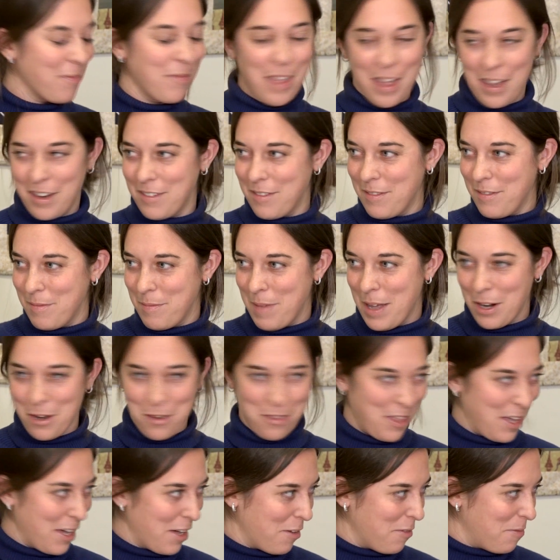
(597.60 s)
that made her
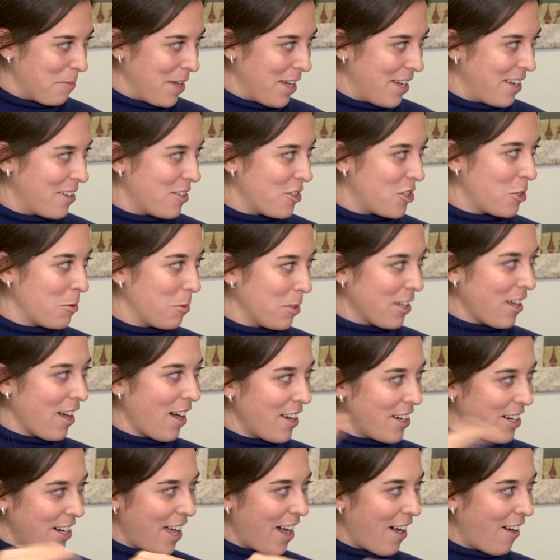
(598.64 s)
think of me, she would
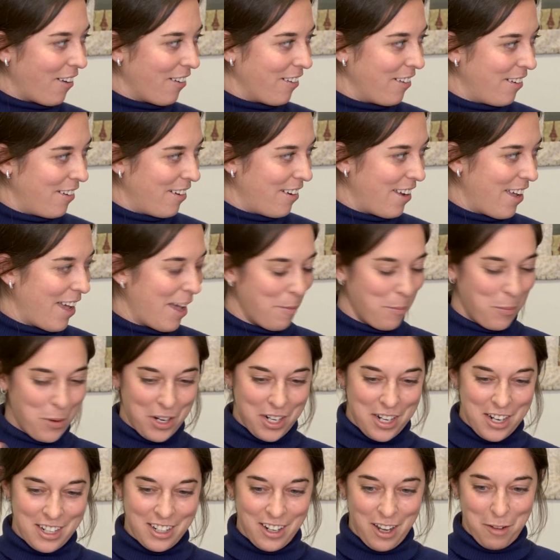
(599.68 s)
cut it out and
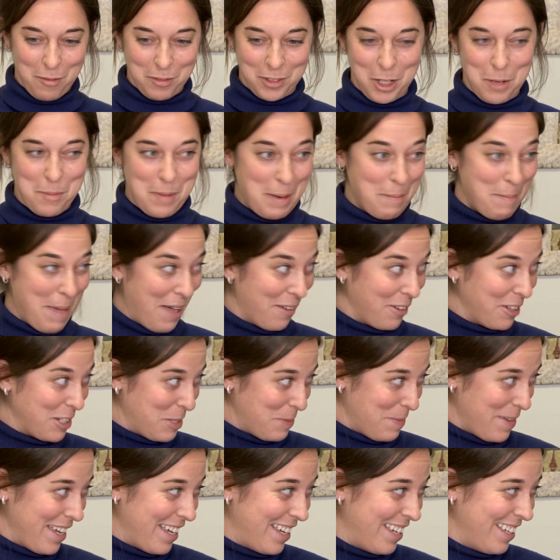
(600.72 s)
put it in an envelope and mail it to me.